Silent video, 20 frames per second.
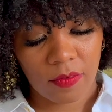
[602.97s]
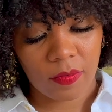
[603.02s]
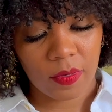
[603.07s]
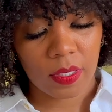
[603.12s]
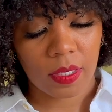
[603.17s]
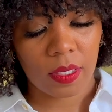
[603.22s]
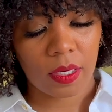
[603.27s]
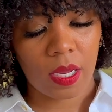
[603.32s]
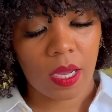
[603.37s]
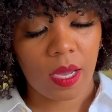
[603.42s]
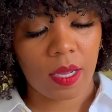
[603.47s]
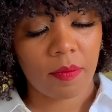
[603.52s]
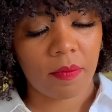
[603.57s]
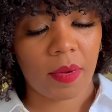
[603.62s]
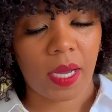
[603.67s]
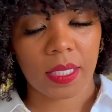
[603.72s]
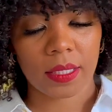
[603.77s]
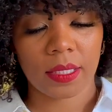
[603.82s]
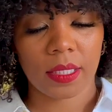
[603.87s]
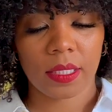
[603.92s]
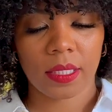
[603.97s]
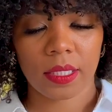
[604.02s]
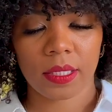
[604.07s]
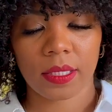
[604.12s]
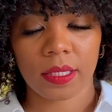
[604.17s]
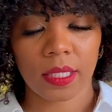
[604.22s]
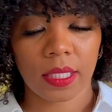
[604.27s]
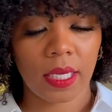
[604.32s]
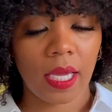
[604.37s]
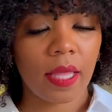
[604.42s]
we could unbox this
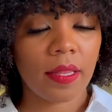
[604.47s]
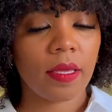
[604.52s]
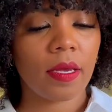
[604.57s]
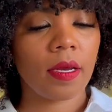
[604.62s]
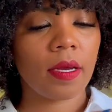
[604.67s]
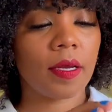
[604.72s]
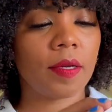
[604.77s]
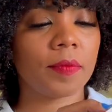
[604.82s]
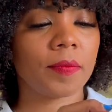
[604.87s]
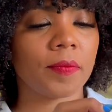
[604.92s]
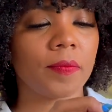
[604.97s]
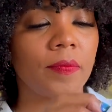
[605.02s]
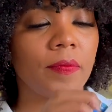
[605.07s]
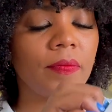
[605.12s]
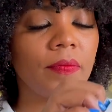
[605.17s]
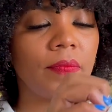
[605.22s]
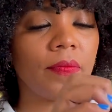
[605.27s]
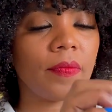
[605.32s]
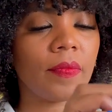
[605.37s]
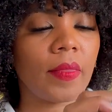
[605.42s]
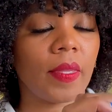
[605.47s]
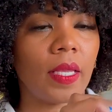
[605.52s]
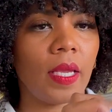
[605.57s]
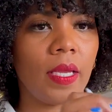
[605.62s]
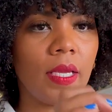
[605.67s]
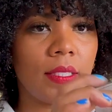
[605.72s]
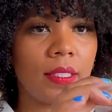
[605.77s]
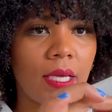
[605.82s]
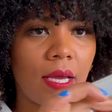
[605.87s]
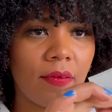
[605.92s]
together.
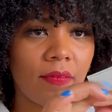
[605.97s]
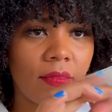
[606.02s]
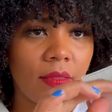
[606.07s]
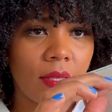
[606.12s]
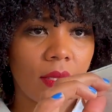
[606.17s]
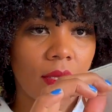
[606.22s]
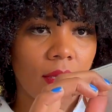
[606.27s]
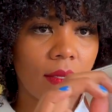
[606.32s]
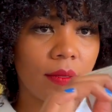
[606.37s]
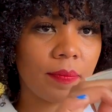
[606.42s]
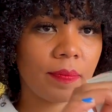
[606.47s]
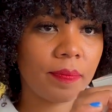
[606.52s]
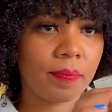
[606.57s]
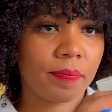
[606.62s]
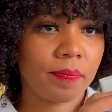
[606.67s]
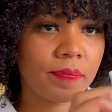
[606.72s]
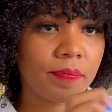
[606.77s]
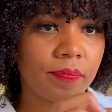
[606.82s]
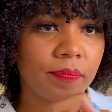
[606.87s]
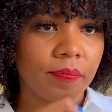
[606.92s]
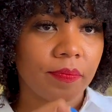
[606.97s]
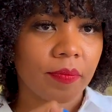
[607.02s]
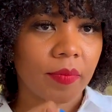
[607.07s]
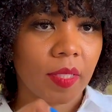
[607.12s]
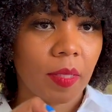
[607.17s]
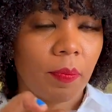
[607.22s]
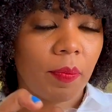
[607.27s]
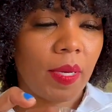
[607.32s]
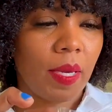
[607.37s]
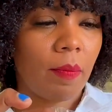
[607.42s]
Let's have the
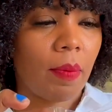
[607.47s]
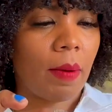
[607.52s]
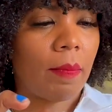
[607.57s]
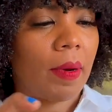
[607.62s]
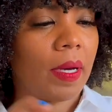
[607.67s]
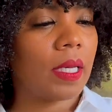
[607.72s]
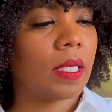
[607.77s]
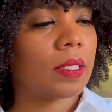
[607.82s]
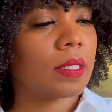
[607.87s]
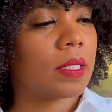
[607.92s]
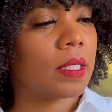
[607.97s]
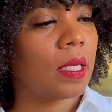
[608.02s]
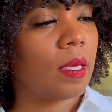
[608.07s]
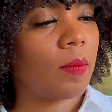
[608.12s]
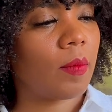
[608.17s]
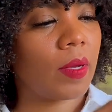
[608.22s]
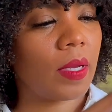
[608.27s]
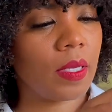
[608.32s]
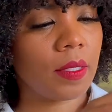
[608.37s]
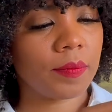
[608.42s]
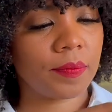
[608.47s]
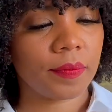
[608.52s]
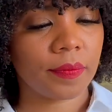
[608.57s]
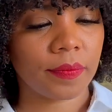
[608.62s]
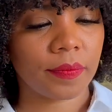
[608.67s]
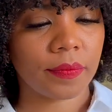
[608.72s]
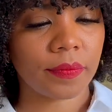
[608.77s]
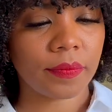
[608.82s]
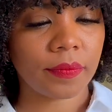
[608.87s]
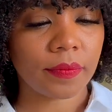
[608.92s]
paper on it same way.
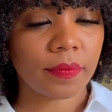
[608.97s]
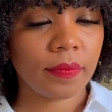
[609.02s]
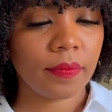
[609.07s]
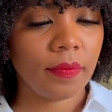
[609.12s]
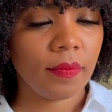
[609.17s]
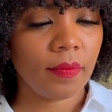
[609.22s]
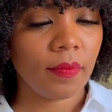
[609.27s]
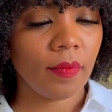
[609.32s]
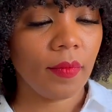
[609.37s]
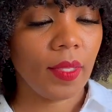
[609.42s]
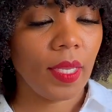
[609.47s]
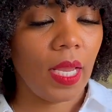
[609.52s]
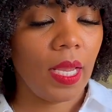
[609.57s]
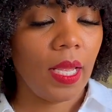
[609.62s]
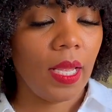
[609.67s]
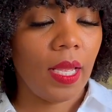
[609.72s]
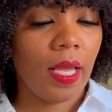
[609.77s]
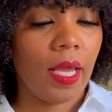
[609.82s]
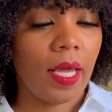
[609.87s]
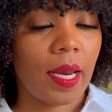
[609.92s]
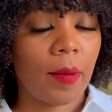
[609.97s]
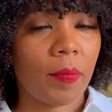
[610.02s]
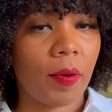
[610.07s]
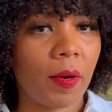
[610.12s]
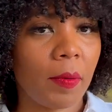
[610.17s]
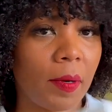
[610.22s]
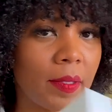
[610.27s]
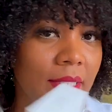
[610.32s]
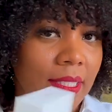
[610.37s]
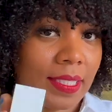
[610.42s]
And I
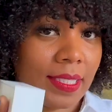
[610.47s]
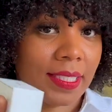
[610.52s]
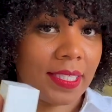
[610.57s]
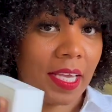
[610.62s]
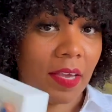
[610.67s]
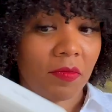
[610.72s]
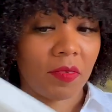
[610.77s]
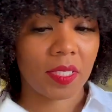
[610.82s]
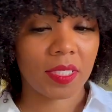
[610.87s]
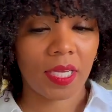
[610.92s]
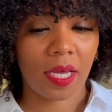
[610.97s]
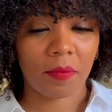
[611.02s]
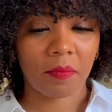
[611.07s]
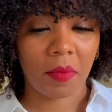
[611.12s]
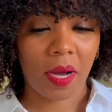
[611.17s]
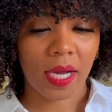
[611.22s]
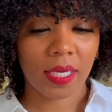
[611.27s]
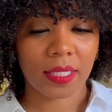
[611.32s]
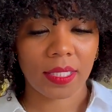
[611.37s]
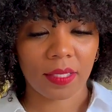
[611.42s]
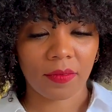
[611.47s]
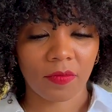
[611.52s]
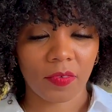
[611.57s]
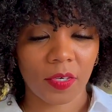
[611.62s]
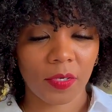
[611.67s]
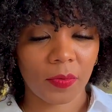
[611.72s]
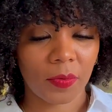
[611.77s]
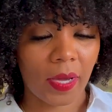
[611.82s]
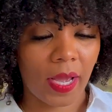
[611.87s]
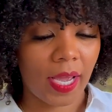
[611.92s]
purposely saved this unboxing for
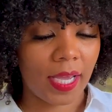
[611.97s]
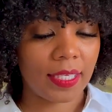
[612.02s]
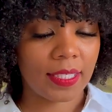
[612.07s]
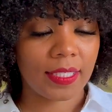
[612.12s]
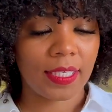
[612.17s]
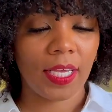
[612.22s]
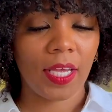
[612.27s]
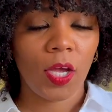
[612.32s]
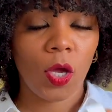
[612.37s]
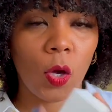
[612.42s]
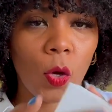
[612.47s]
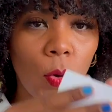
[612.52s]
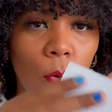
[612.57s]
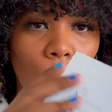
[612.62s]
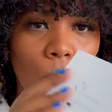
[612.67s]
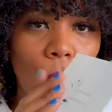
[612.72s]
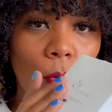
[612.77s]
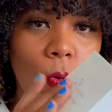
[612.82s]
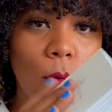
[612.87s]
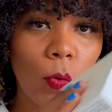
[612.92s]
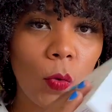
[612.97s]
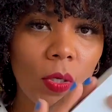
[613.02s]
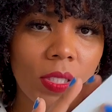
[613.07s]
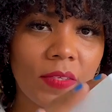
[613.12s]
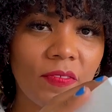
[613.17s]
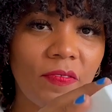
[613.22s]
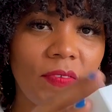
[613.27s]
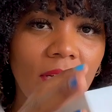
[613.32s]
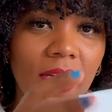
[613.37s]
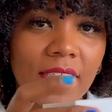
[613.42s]
you guys. Ooh, it
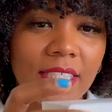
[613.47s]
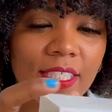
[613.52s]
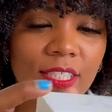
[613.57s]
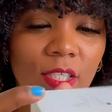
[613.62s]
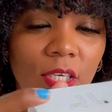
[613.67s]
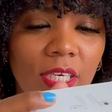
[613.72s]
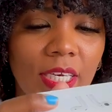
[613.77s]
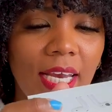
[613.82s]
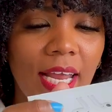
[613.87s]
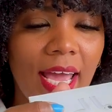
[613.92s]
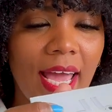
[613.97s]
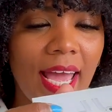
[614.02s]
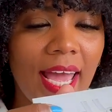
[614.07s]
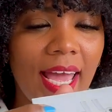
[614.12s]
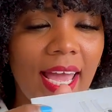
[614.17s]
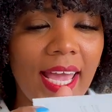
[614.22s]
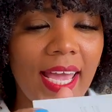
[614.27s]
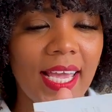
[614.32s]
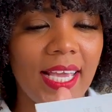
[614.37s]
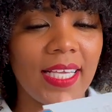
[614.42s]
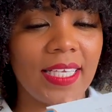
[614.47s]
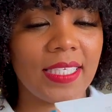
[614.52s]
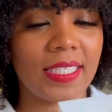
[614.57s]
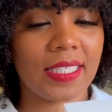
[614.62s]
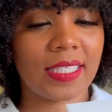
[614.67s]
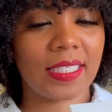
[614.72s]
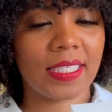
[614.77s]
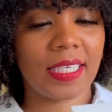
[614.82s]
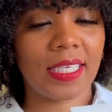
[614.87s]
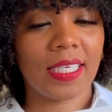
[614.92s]
feels so nice.
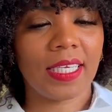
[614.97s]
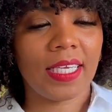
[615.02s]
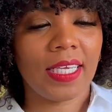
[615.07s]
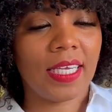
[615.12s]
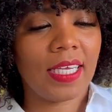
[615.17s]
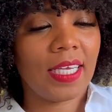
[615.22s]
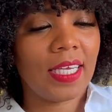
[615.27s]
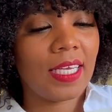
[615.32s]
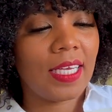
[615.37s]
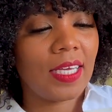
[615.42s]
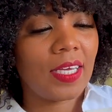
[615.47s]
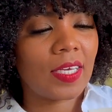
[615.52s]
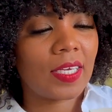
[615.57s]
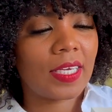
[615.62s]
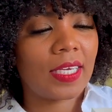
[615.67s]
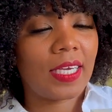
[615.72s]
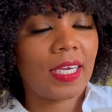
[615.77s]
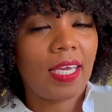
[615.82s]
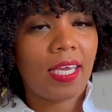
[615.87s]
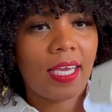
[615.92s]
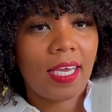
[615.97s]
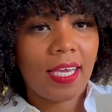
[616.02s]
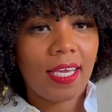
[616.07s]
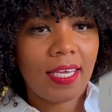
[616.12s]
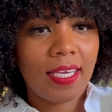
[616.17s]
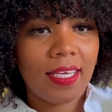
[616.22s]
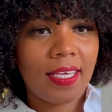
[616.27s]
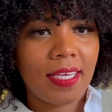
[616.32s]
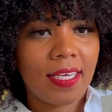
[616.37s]
Okay,